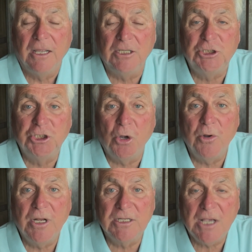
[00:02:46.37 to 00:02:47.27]
and
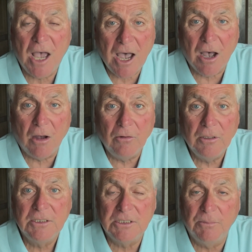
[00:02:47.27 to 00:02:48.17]
showing us how
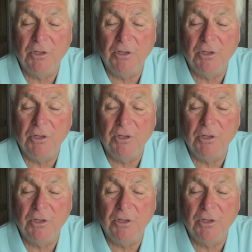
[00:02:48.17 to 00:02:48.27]
to